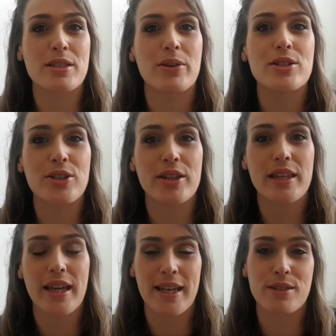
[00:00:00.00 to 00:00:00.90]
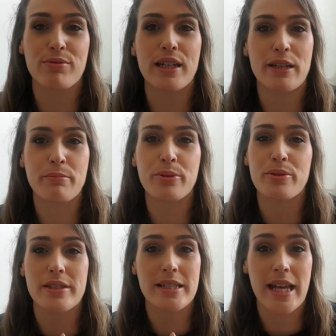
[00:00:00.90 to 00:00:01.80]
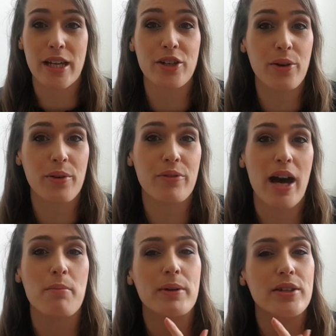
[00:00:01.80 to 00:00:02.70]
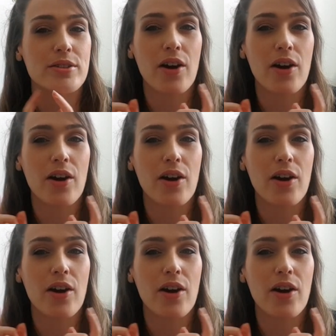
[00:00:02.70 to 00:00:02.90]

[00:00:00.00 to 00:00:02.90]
so I do think it's really important to take note of that because